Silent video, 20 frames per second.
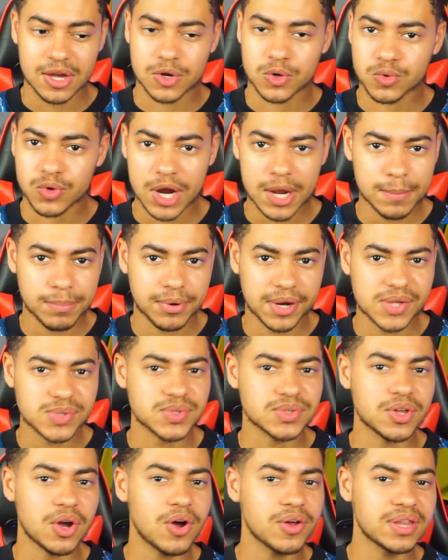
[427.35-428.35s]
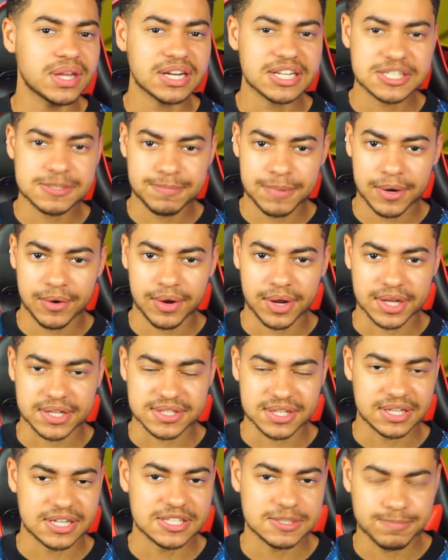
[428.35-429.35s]
Ryan Preece, with all that
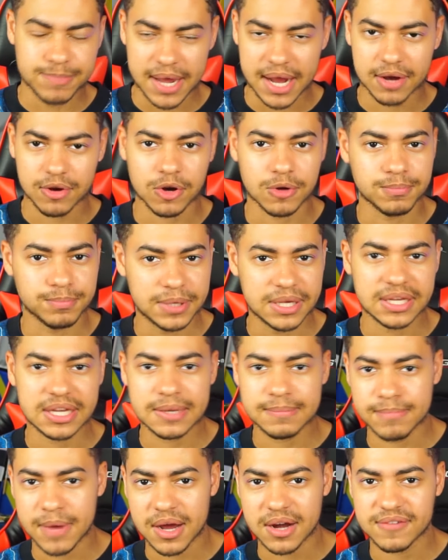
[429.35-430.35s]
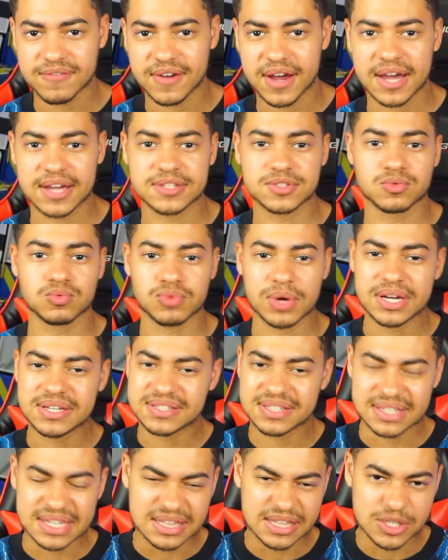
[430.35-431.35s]
experience and his background being in modifieds,
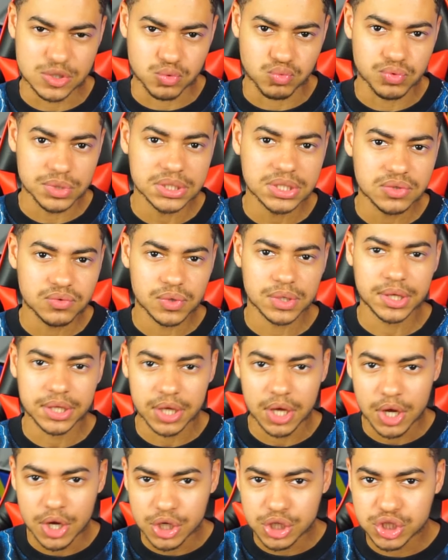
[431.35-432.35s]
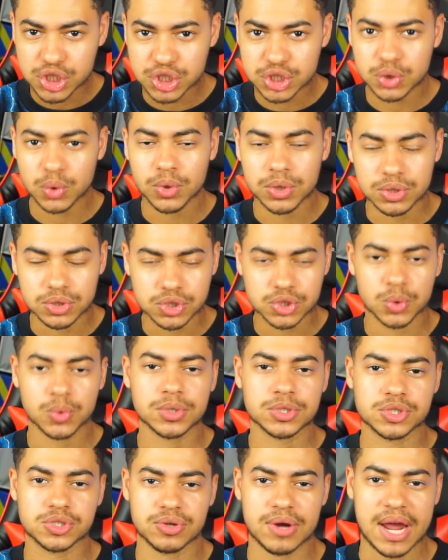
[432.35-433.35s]
racing in these really, really short
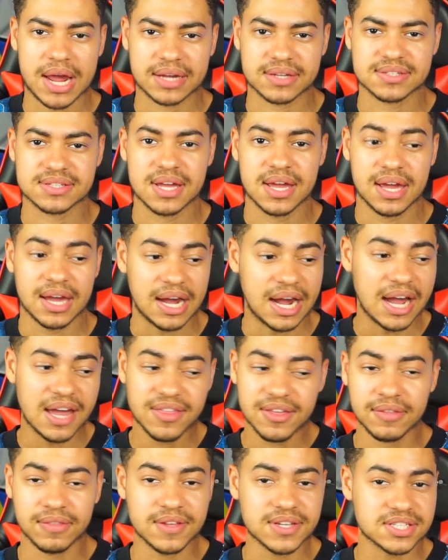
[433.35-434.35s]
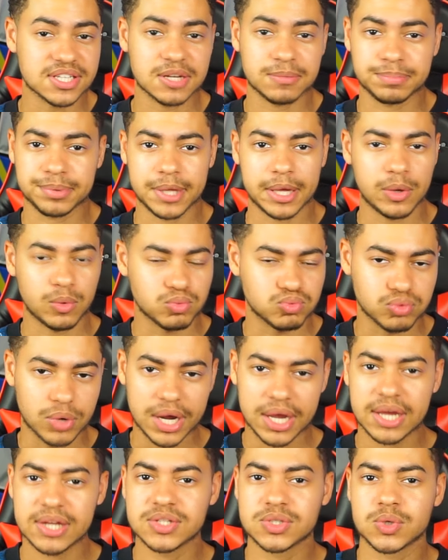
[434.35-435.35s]
tracks, I think this could play
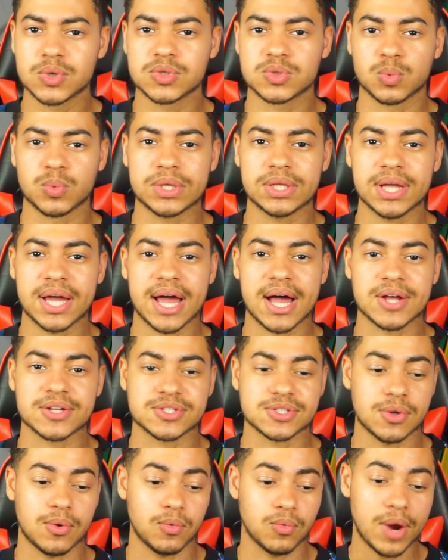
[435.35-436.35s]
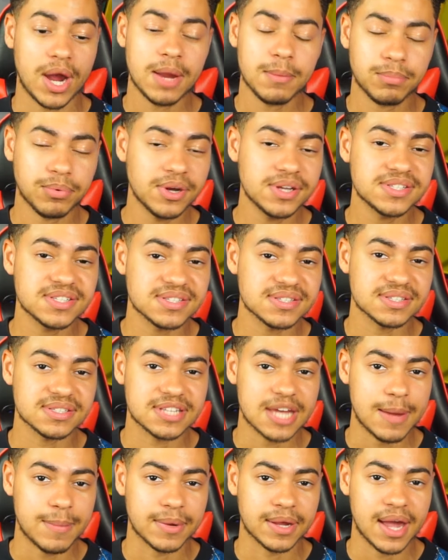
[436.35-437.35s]
right into his wheelhouse. So Ryan Preece is the
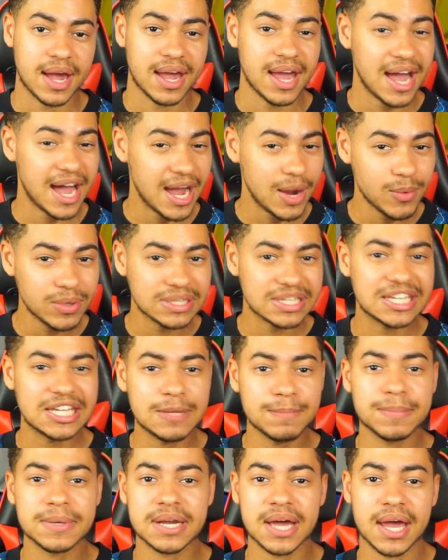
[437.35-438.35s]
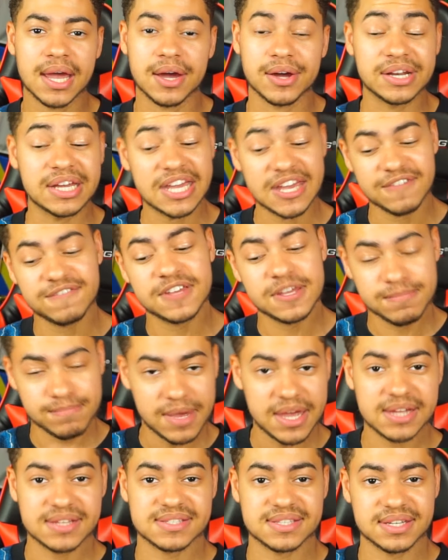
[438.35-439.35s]
type of guy I would keep an eye on if he
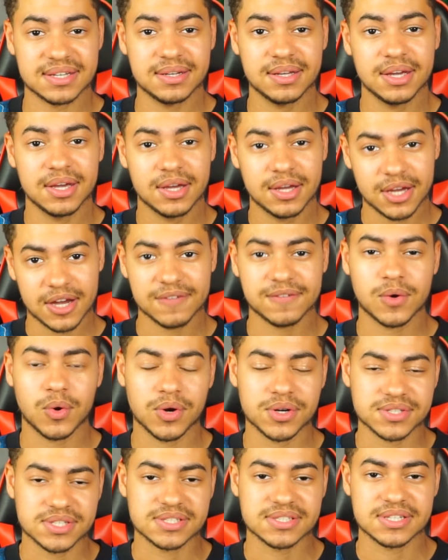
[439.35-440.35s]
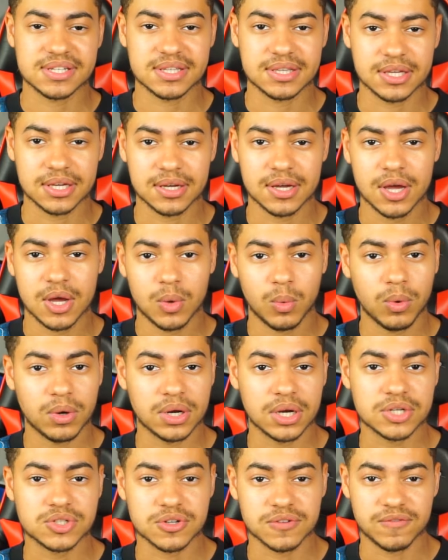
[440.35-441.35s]
makes it, of course, into the
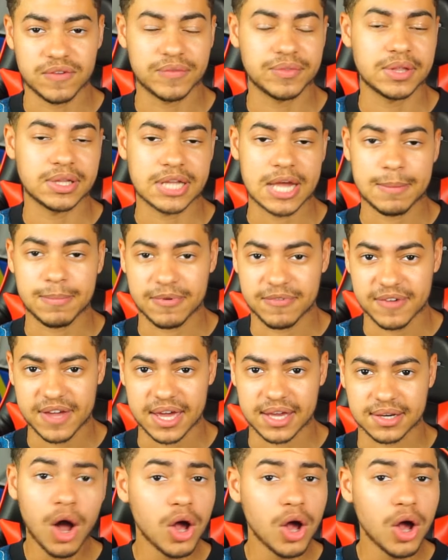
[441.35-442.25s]
150-lap event.